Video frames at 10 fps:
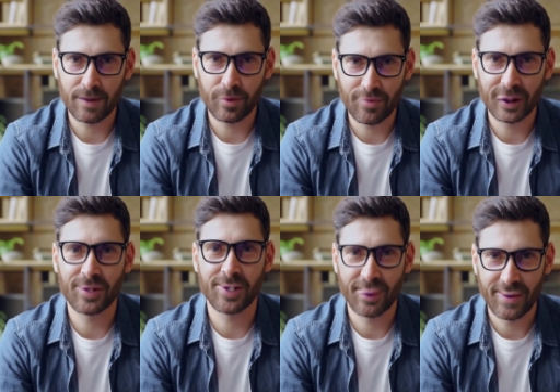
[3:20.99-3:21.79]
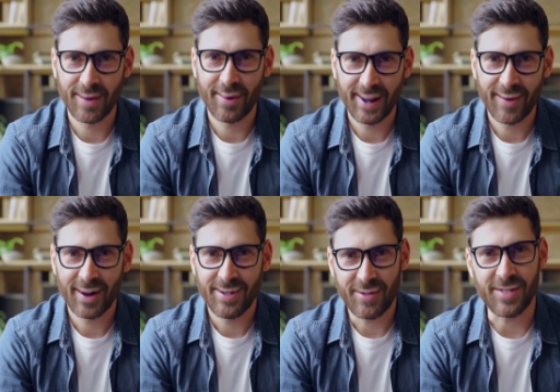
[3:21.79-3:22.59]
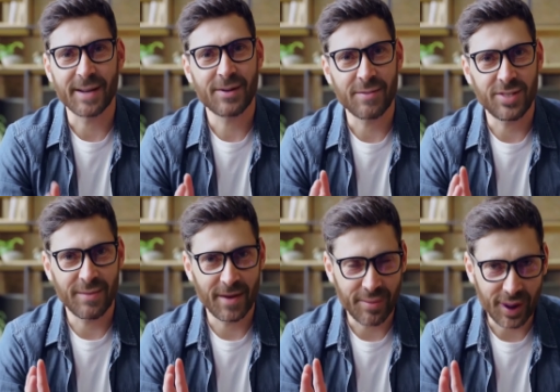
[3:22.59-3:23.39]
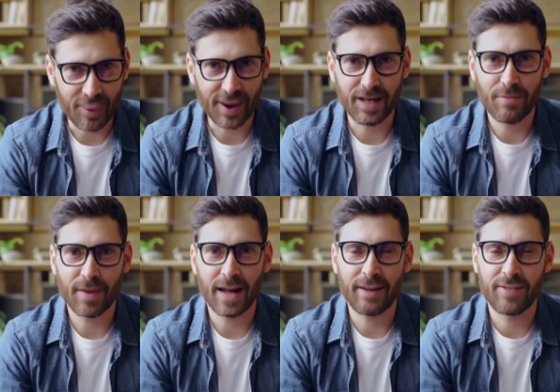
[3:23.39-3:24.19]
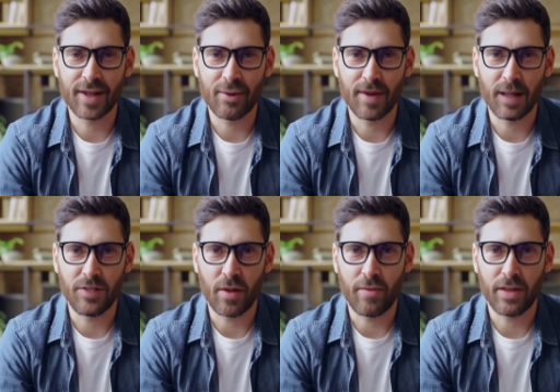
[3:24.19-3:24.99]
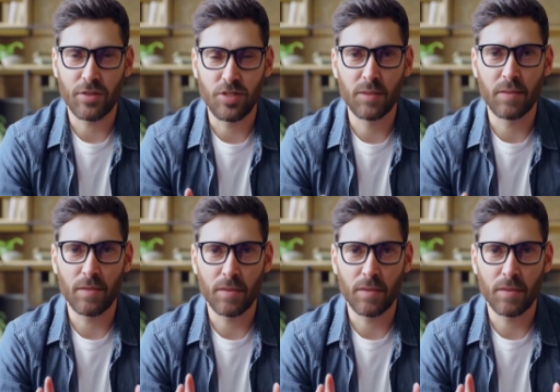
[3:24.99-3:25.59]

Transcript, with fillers: It progresses through three phases and can significantly impact daily activities.